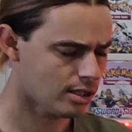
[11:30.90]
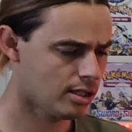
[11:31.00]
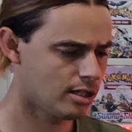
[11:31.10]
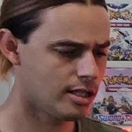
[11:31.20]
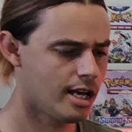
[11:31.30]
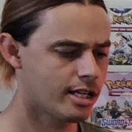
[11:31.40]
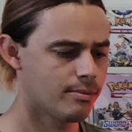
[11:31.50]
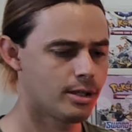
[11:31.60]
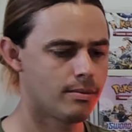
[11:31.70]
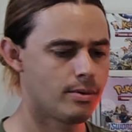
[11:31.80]
You know, the
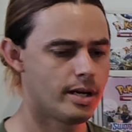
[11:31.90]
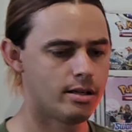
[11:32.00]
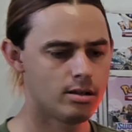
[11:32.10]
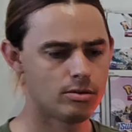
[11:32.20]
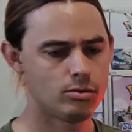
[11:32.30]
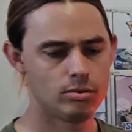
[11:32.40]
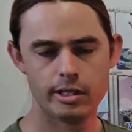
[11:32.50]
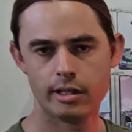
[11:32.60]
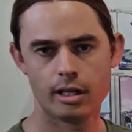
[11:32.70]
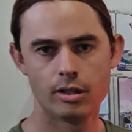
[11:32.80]
argument can be made, oh, well,
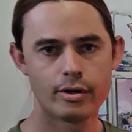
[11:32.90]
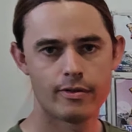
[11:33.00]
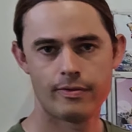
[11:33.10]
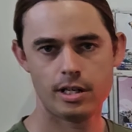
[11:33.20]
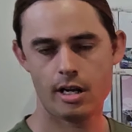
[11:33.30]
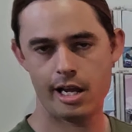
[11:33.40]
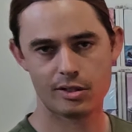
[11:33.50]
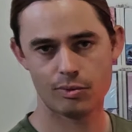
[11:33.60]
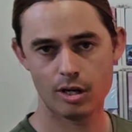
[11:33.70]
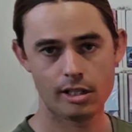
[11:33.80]
you know, a lot of, you know,
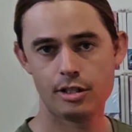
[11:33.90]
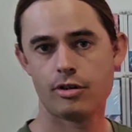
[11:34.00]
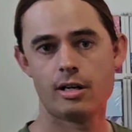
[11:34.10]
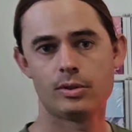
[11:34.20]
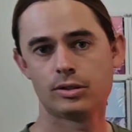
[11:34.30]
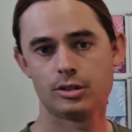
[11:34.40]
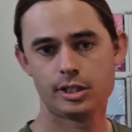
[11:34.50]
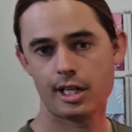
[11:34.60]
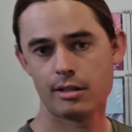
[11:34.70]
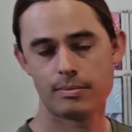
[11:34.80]
XY elite trainer boxes
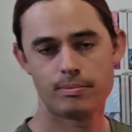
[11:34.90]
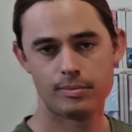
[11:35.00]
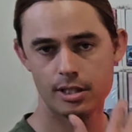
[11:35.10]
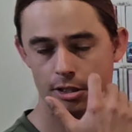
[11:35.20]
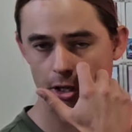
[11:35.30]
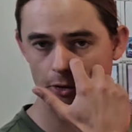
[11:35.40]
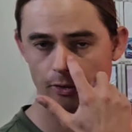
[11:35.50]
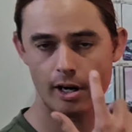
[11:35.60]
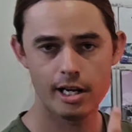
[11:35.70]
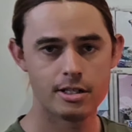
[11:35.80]
sat on the shelves
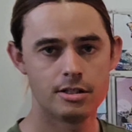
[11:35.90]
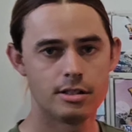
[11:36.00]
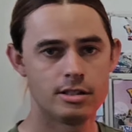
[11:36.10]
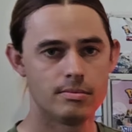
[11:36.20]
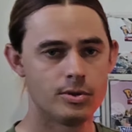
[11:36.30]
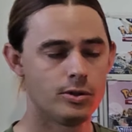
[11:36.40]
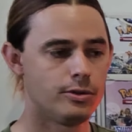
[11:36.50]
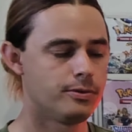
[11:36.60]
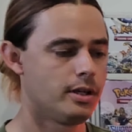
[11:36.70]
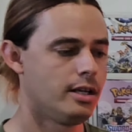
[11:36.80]
for ages and didn't
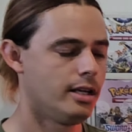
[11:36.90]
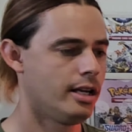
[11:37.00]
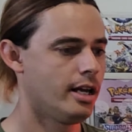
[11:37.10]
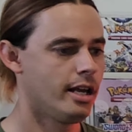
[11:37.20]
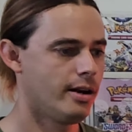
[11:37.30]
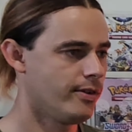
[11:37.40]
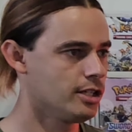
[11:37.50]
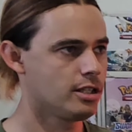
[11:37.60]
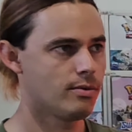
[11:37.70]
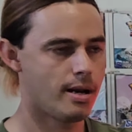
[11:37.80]
move, and
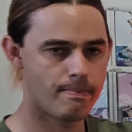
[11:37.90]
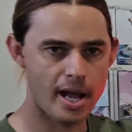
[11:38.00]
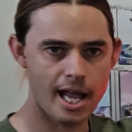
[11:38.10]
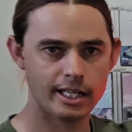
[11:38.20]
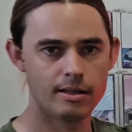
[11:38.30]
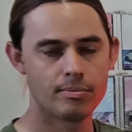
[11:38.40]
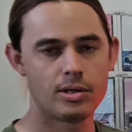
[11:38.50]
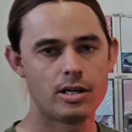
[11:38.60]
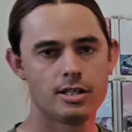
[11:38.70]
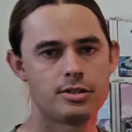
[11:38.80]
eventually went bang in
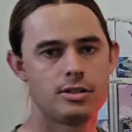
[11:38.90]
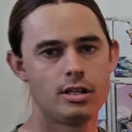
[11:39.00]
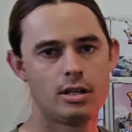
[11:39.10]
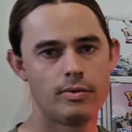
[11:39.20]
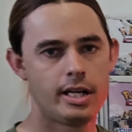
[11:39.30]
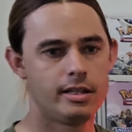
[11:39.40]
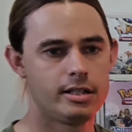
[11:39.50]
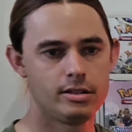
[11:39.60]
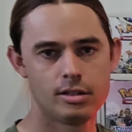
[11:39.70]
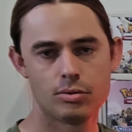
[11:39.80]
price, you know, around
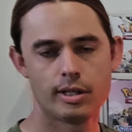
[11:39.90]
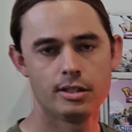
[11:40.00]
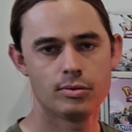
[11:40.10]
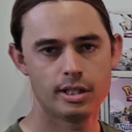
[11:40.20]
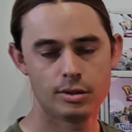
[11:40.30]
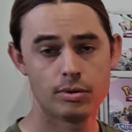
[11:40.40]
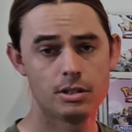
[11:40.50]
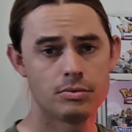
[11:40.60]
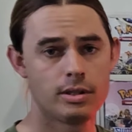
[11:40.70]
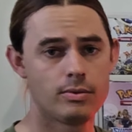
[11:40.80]
the 2020,
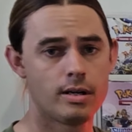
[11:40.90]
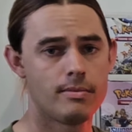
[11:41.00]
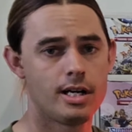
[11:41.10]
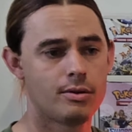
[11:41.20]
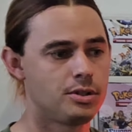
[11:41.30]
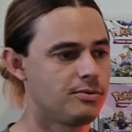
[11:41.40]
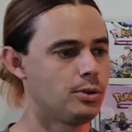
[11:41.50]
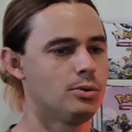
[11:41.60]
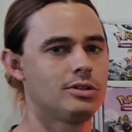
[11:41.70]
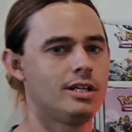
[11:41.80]
2021 mark, which of
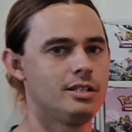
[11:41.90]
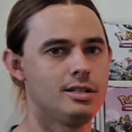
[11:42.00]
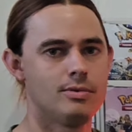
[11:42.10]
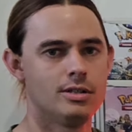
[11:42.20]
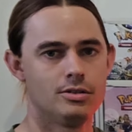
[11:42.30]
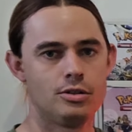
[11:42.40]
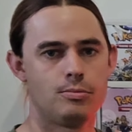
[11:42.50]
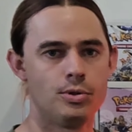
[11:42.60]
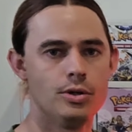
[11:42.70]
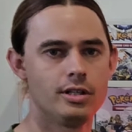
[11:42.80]
course they did. We're not
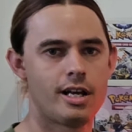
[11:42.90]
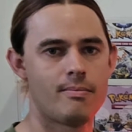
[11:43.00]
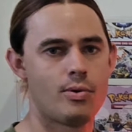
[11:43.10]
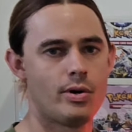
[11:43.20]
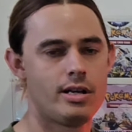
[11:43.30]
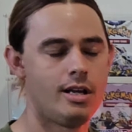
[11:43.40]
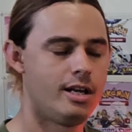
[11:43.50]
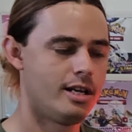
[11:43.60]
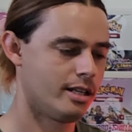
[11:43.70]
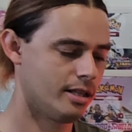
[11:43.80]
disputing that point.
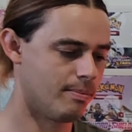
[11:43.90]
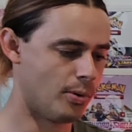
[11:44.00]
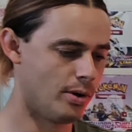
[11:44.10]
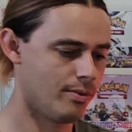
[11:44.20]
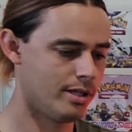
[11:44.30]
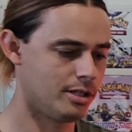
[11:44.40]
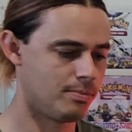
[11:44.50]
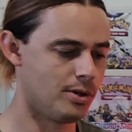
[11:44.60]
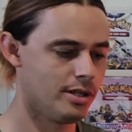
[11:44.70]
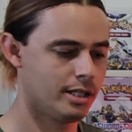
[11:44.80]
The point we're
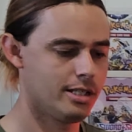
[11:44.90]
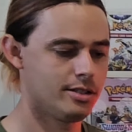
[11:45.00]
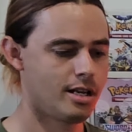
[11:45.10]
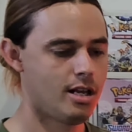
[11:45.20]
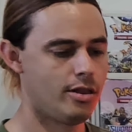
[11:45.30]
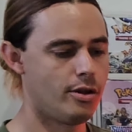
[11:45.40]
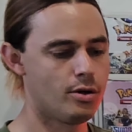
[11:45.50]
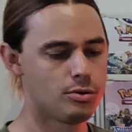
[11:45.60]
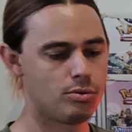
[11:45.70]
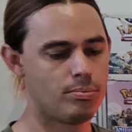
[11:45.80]
disputing is
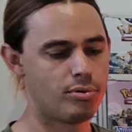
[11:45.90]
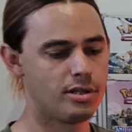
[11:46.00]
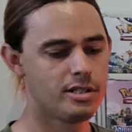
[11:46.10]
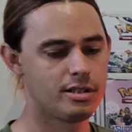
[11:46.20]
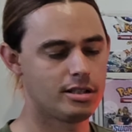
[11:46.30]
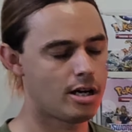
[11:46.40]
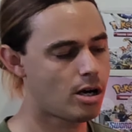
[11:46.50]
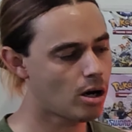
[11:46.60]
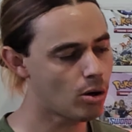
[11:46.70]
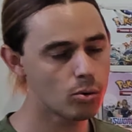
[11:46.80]
those were printed a
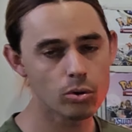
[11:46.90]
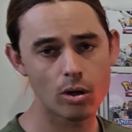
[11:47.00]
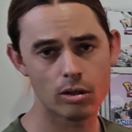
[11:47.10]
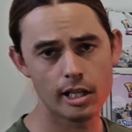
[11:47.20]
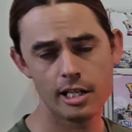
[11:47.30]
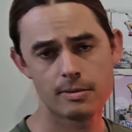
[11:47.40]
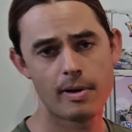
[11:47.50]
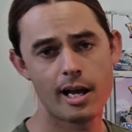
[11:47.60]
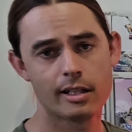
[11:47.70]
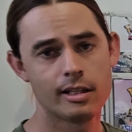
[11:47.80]
whole lot less
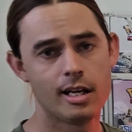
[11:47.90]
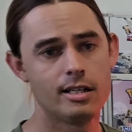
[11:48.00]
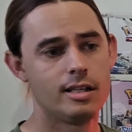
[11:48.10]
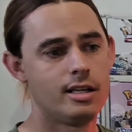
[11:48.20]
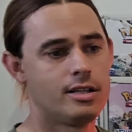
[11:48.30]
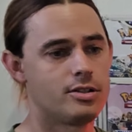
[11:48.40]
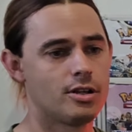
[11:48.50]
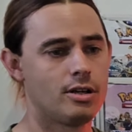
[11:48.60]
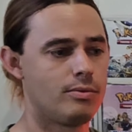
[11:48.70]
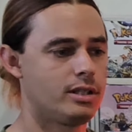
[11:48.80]
back then.
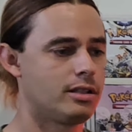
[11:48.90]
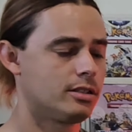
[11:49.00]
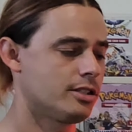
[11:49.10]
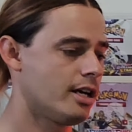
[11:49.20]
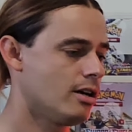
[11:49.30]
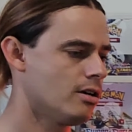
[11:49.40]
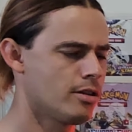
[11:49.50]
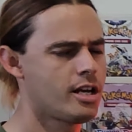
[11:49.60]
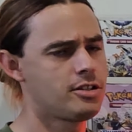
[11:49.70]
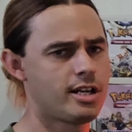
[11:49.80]
So we can say,
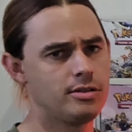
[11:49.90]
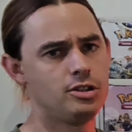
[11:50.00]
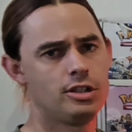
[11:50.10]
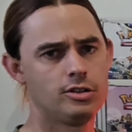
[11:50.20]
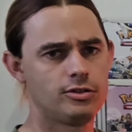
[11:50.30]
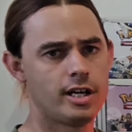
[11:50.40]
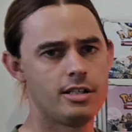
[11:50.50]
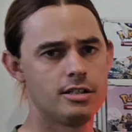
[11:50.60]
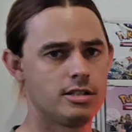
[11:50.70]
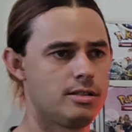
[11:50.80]
oh, they sat on shelves for
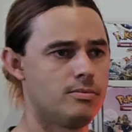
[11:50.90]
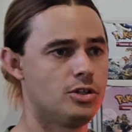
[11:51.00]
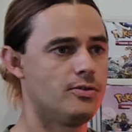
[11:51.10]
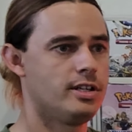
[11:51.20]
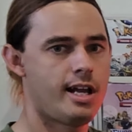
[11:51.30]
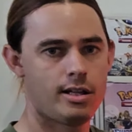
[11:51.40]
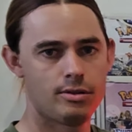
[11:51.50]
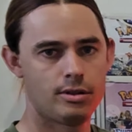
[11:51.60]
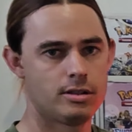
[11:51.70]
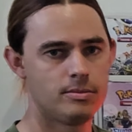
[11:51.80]
ages and didn't move, and now
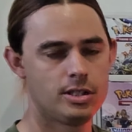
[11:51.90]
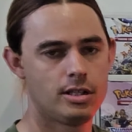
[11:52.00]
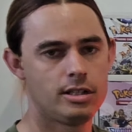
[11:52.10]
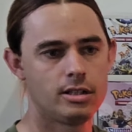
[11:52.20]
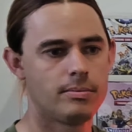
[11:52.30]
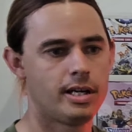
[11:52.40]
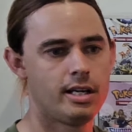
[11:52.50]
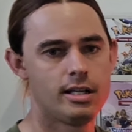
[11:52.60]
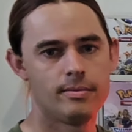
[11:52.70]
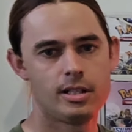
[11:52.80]
look at them. You know, you've got to
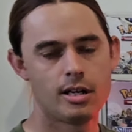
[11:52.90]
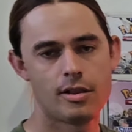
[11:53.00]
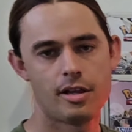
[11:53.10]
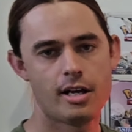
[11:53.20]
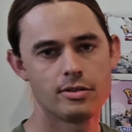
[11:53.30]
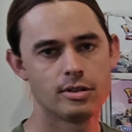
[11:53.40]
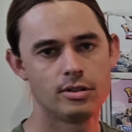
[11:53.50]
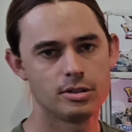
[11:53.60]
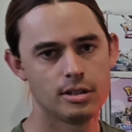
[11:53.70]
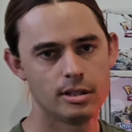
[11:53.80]
pay
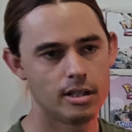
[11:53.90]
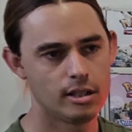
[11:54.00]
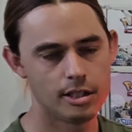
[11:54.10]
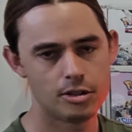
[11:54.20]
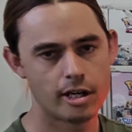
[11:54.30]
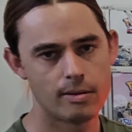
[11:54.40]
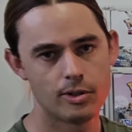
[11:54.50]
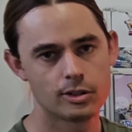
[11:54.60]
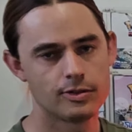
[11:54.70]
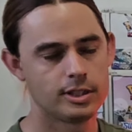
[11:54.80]
$1,000 a elite trainer
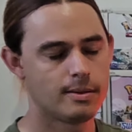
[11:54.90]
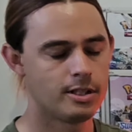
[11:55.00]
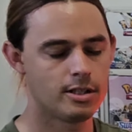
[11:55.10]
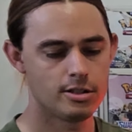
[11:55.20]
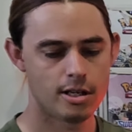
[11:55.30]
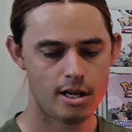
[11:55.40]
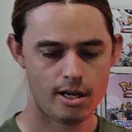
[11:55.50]
box for some of those.